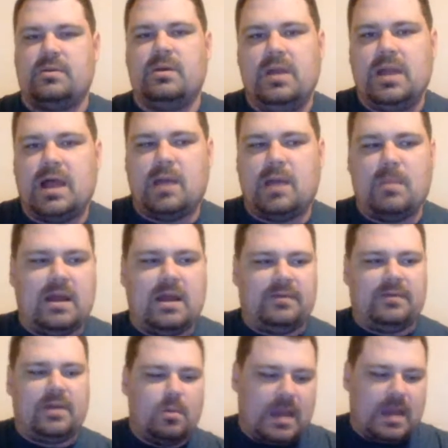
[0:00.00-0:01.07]
I might have to
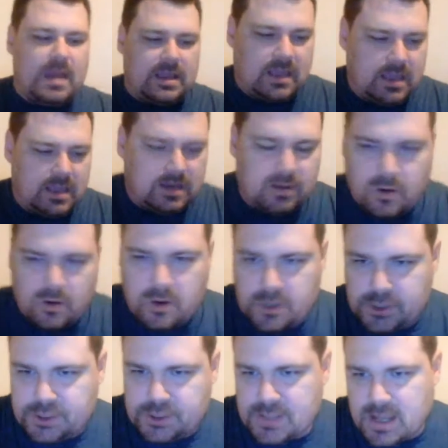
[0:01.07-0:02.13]
go back and get a
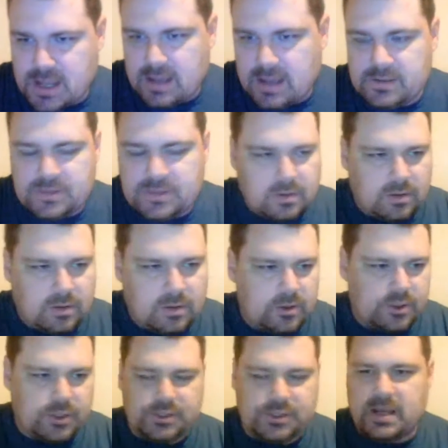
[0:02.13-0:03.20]
large size or a
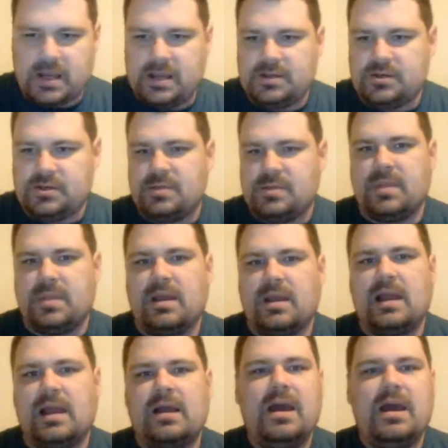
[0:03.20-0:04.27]
larger size or something. I
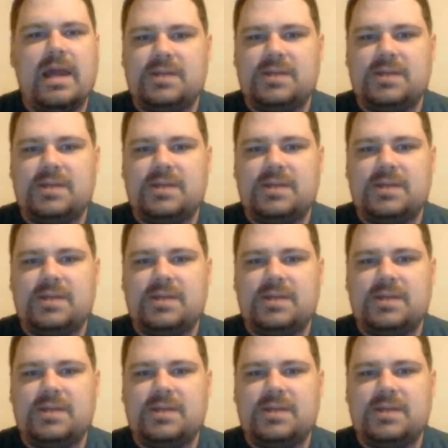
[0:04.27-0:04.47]
got extra